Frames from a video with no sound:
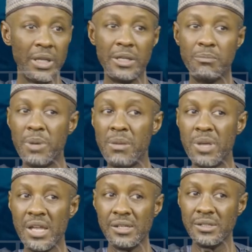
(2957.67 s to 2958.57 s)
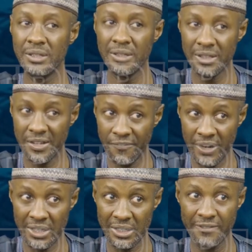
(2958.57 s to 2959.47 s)
Mm. It may mean
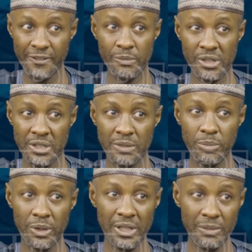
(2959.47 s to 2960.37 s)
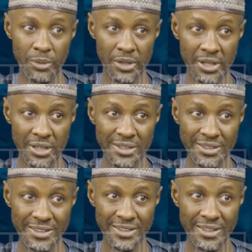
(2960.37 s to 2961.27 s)
differently from mm. state police, policing.
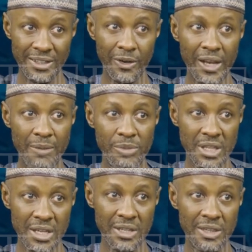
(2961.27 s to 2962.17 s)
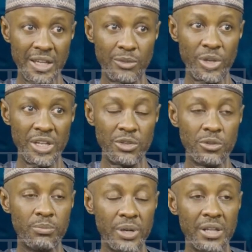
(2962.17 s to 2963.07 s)
Mm. All I'm saying is that we need
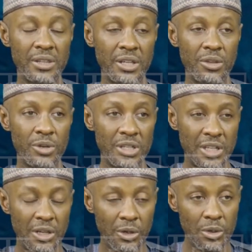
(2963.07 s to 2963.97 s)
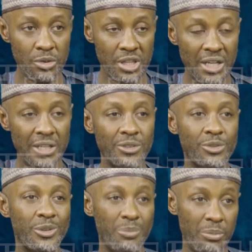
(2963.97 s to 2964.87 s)
to bring security closer to,
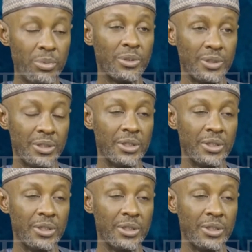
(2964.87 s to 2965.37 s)
to the, the people. people.